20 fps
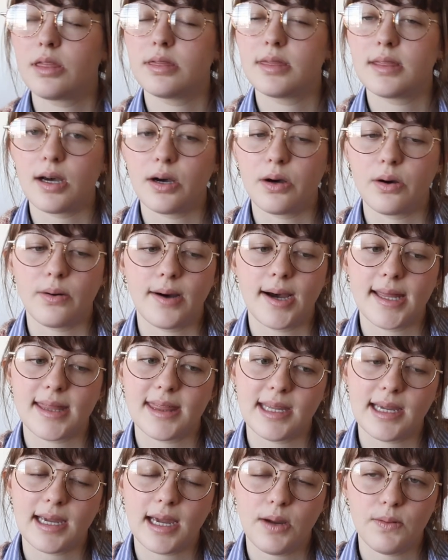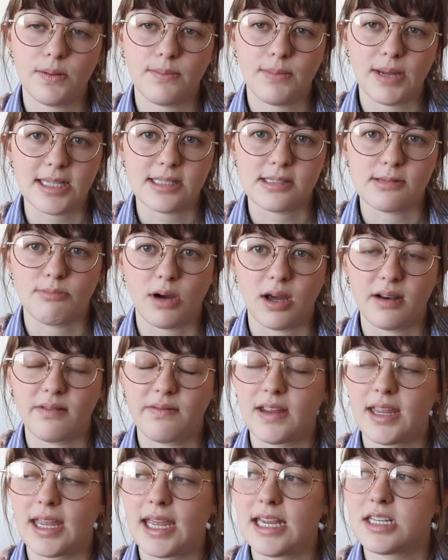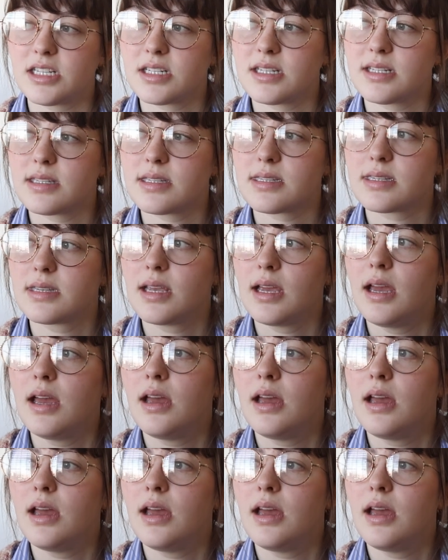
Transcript: though I think I would make some modifications